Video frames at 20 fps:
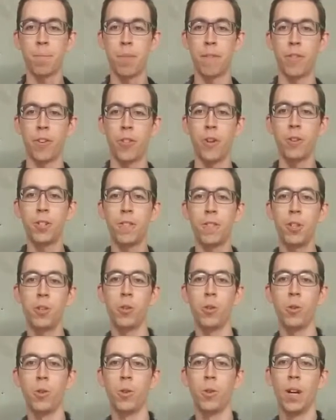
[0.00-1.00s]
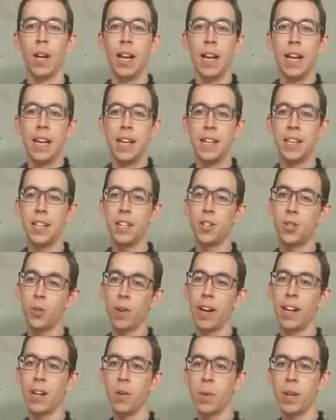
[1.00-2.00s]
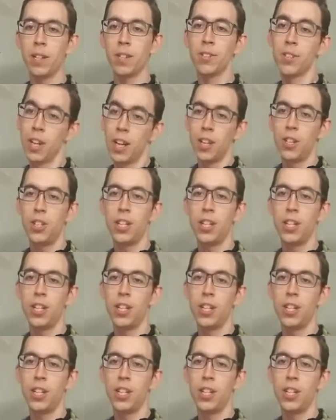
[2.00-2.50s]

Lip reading: but for those of you who need training wheels,